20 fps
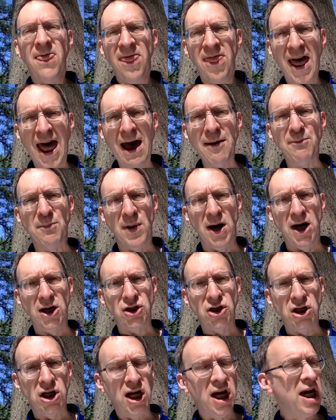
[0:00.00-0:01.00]
That
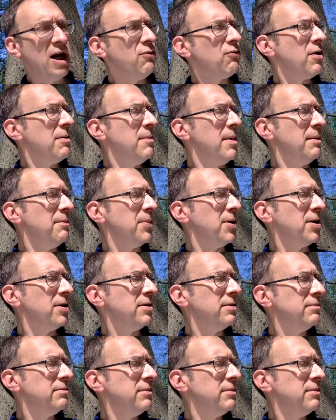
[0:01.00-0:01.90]
much he remembered.